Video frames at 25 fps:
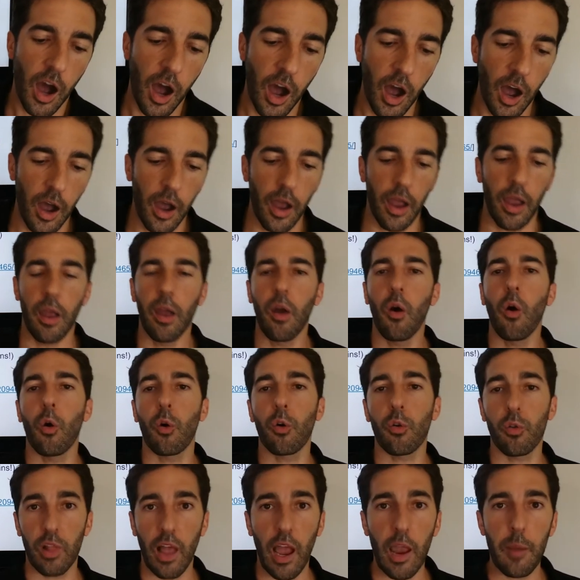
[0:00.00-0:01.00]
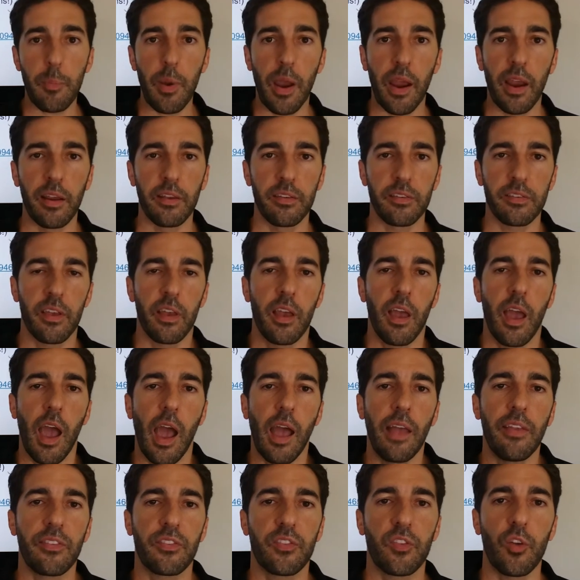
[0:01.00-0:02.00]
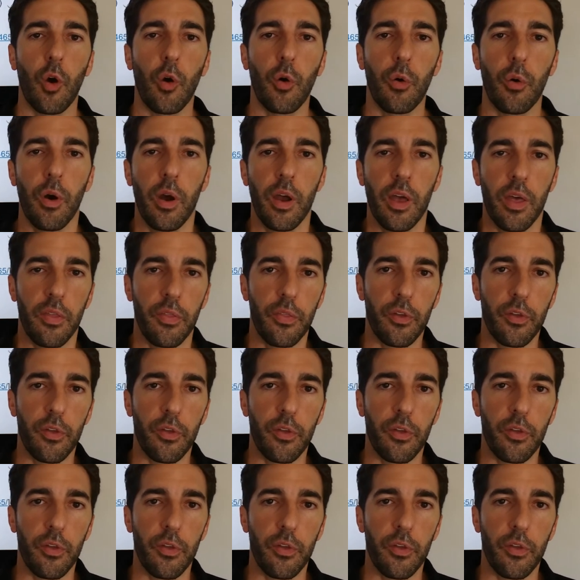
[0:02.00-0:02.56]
or lipase. And so